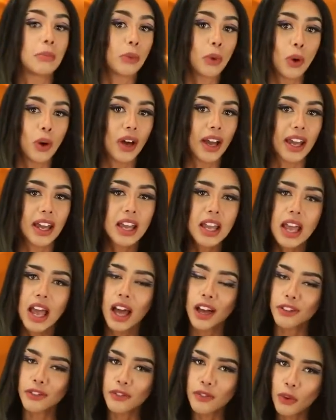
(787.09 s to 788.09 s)
a boy.
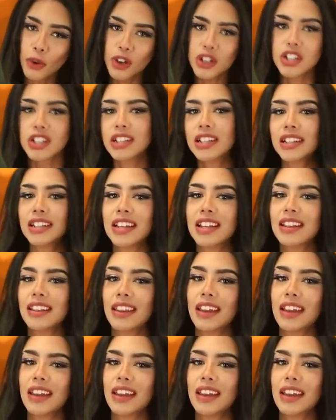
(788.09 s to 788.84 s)
Unfortunately,